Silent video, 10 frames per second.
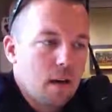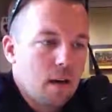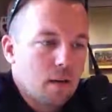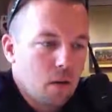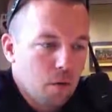
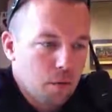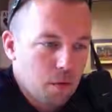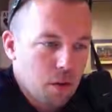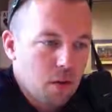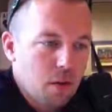No,
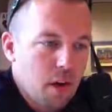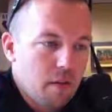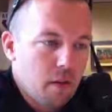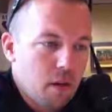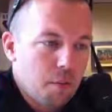but we do
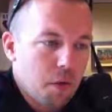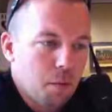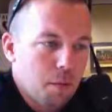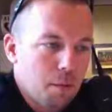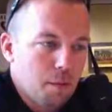have a
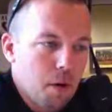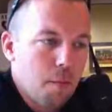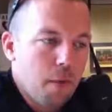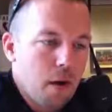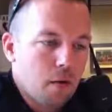minimum
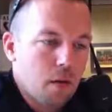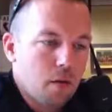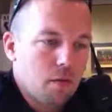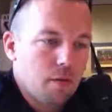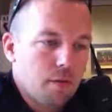amount
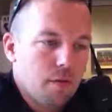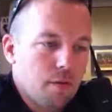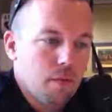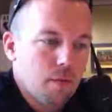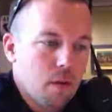of
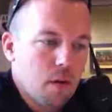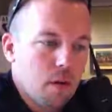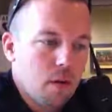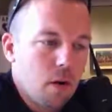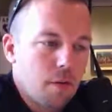
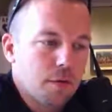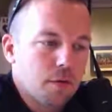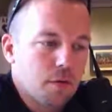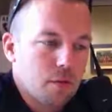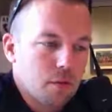
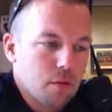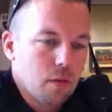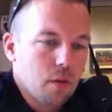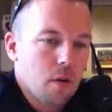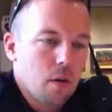officers
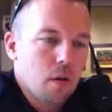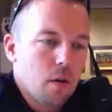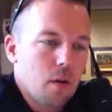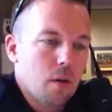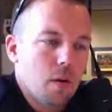
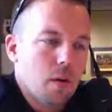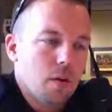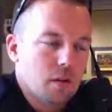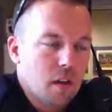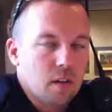
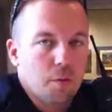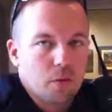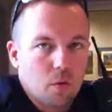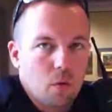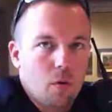assigned to
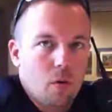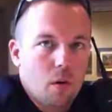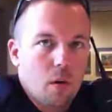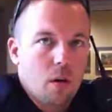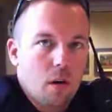patrol